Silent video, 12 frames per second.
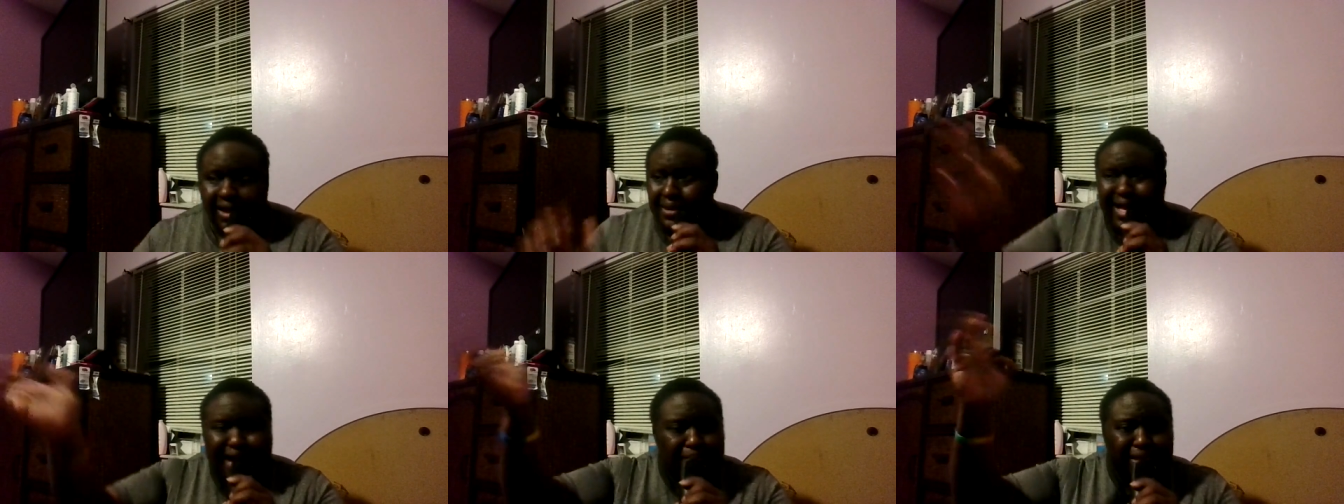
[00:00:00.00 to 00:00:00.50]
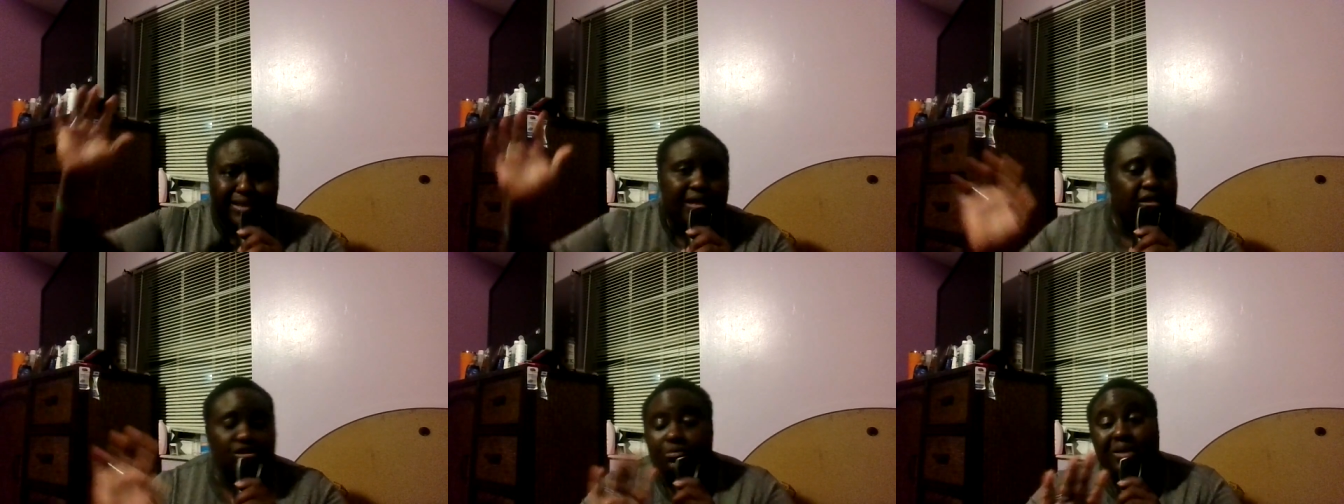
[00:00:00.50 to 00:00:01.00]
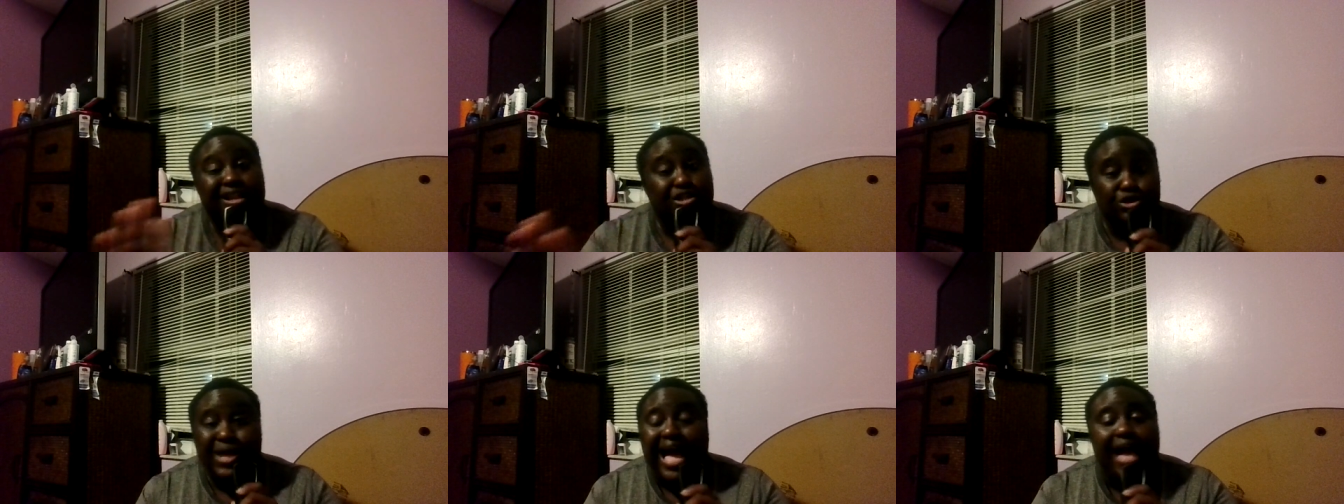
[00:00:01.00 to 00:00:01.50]
I mean, to be honest,
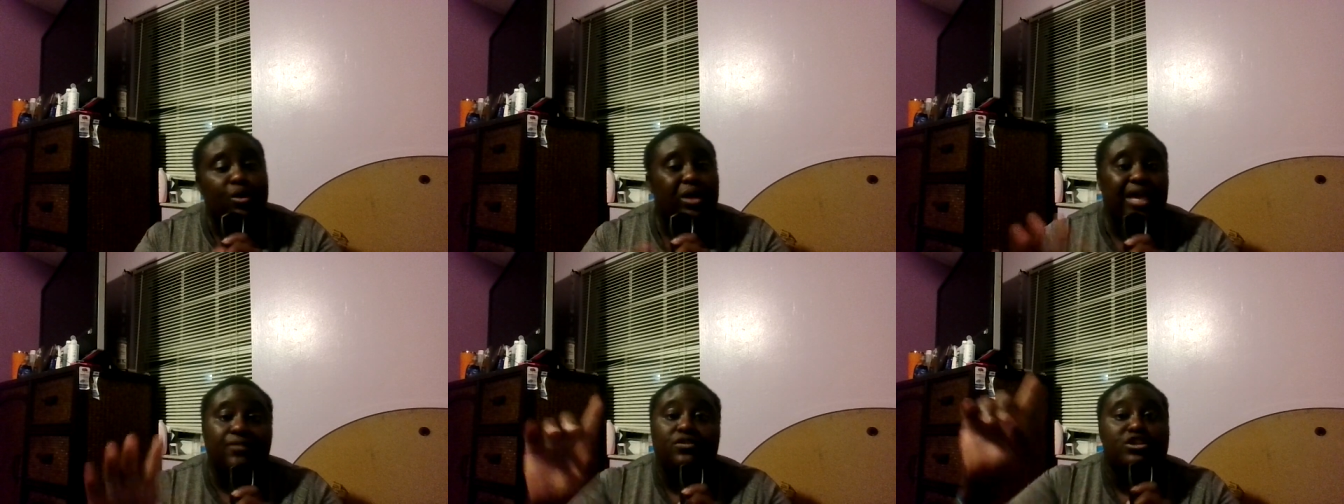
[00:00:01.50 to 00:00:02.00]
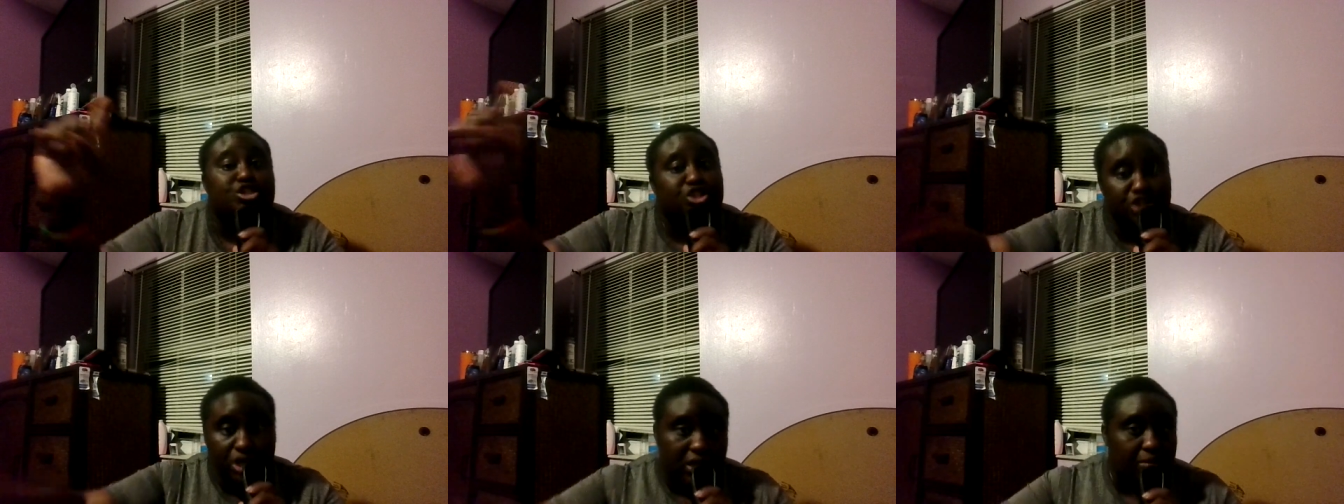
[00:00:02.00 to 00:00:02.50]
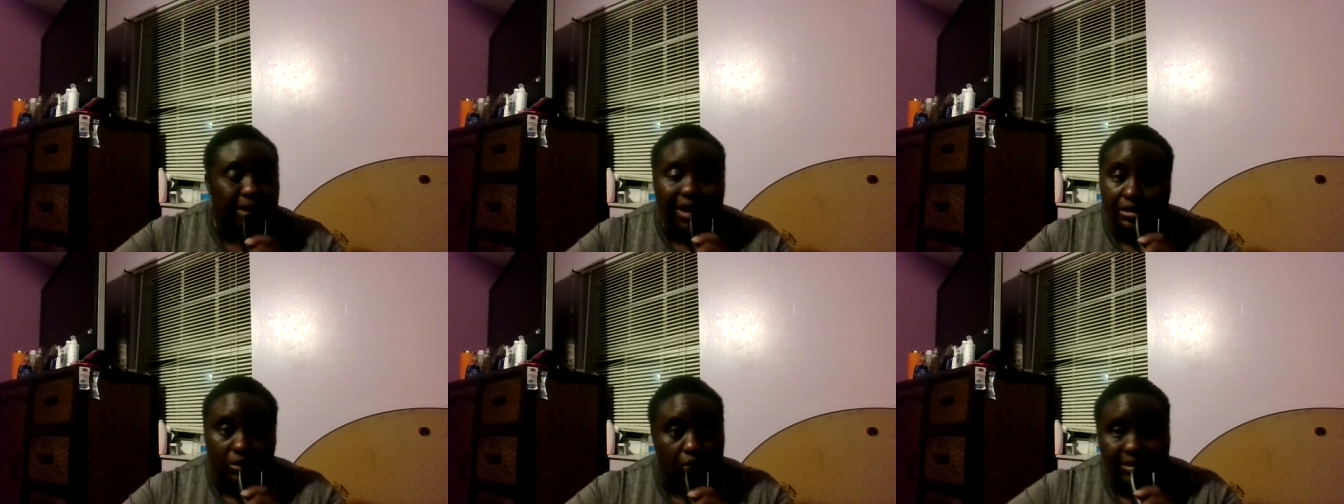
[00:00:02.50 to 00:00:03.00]
I don't give a shit
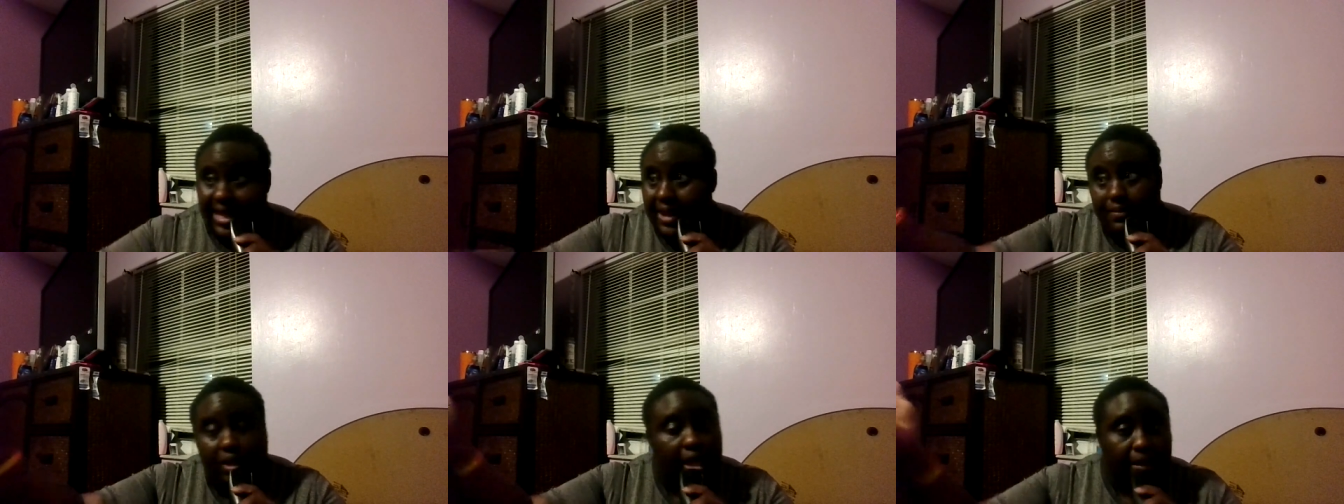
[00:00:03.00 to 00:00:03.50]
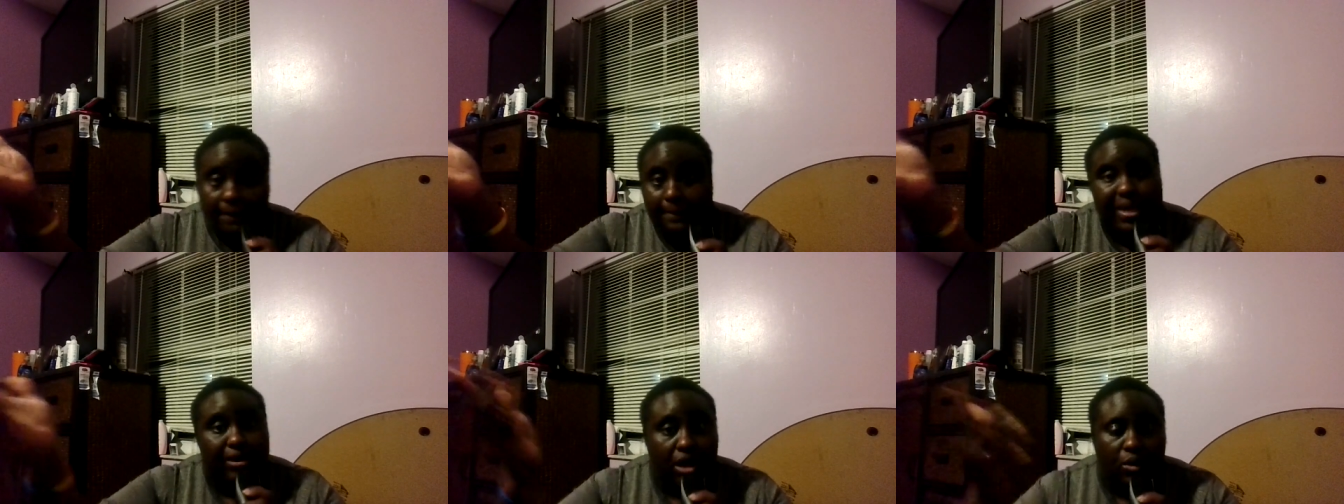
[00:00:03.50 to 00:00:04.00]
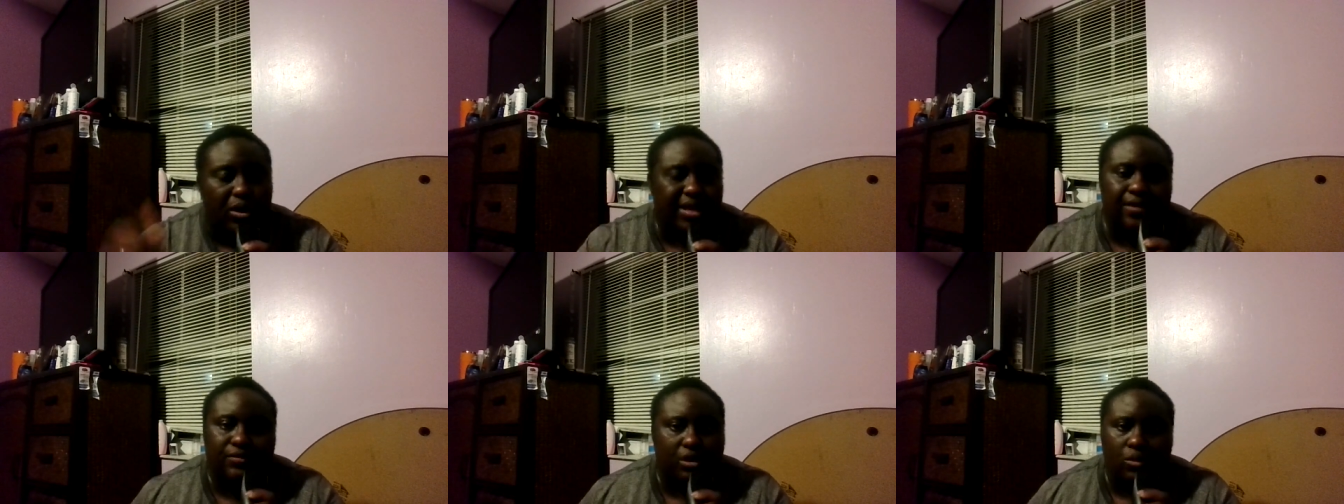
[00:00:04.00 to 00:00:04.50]
about no damn bed or
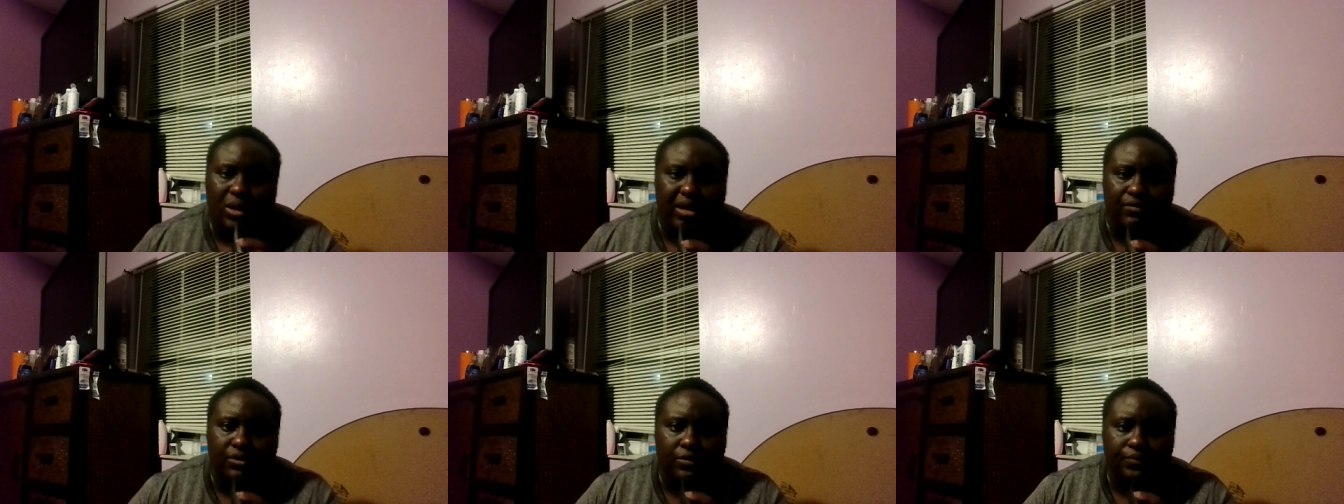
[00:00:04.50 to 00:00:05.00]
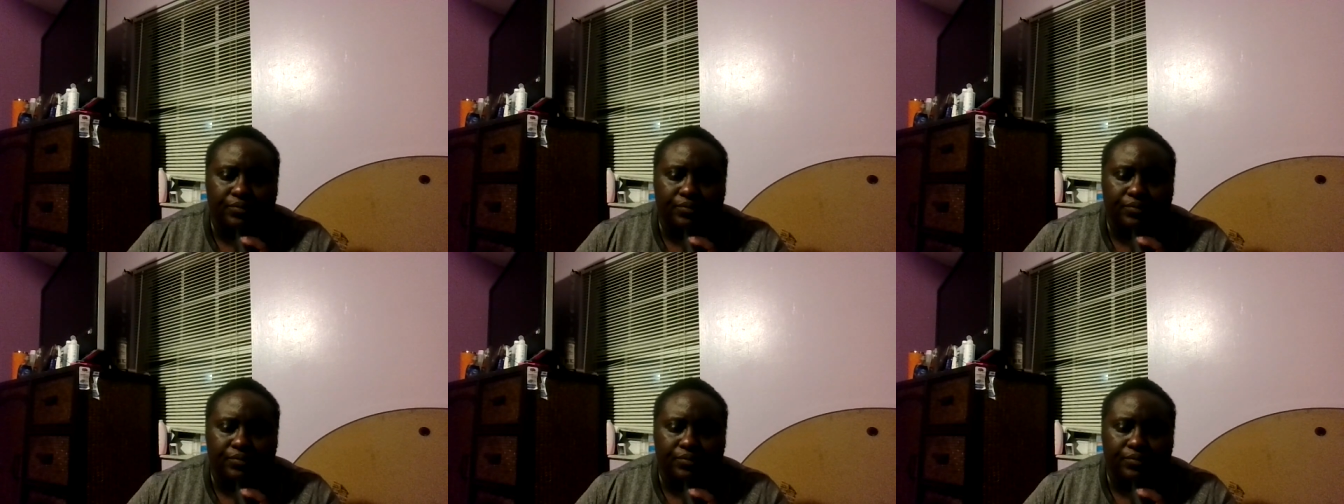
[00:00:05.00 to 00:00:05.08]
whatever, or whatever.